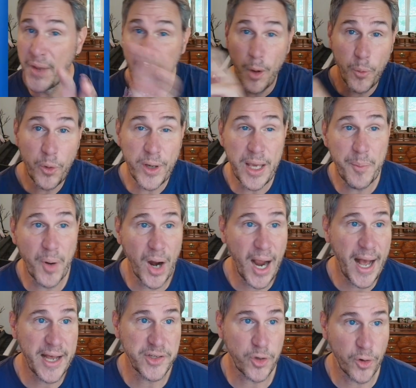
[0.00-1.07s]
we'll keep our
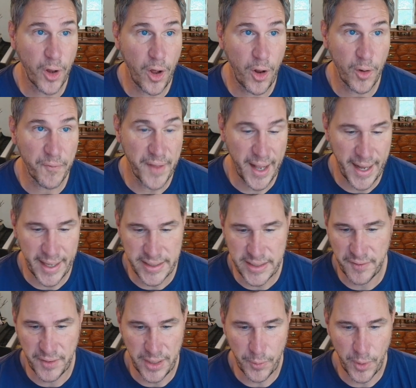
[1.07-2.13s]
eyes on all of that
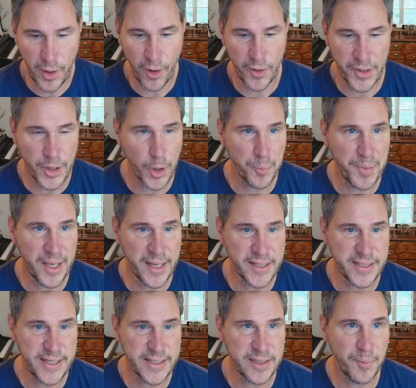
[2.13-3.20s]
activity. We are near peak
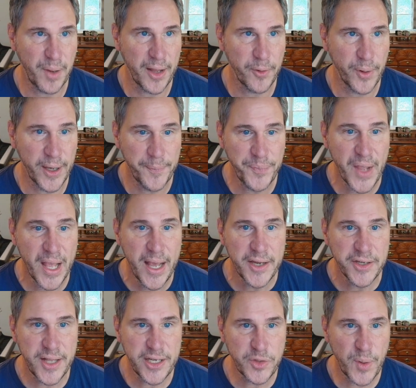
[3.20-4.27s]
season, by the way.
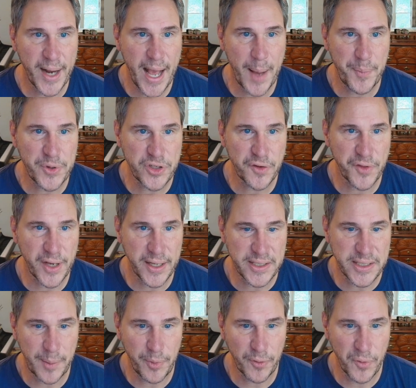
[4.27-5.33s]
So that's what happens over the next
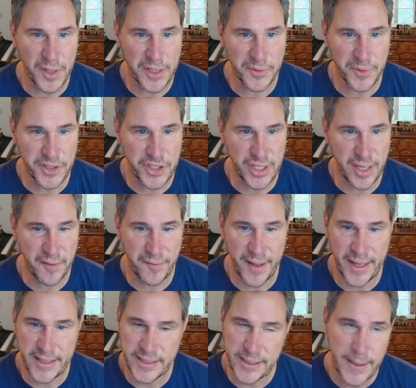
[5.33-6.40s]
couple of weeks with the G F
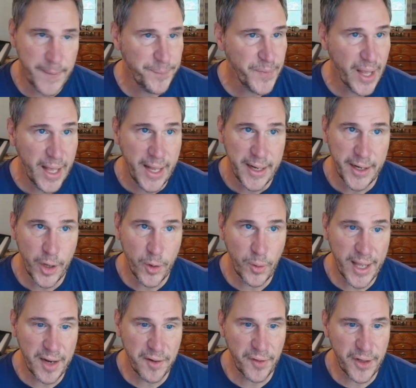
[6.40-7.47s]
S. No
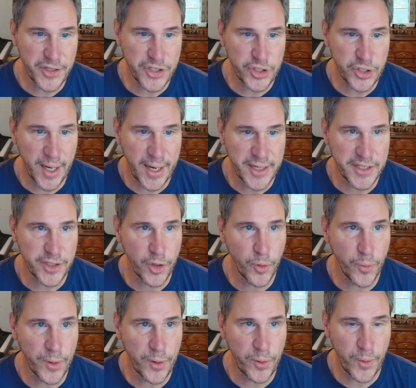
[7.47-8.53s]
landfall strikes, no
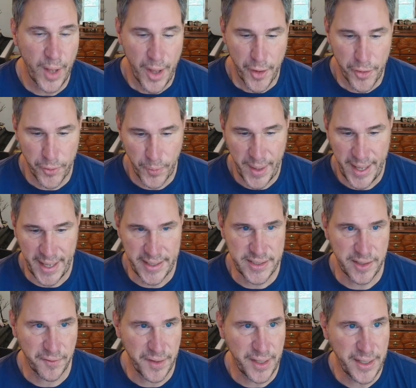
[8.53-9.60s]
real threats
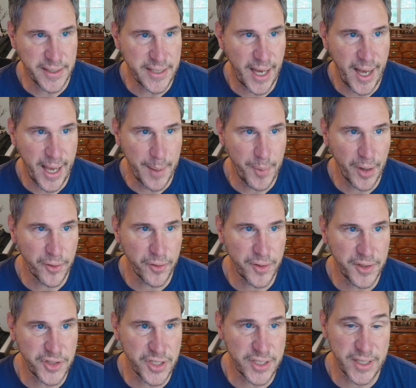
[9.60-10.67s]
of any type other than
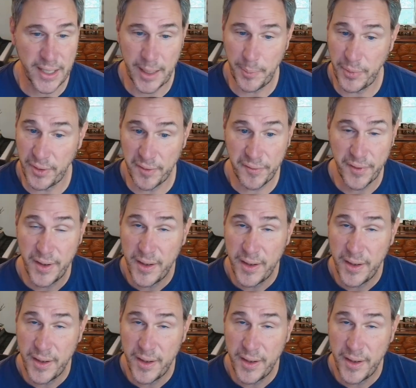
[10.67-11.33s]
just a couple of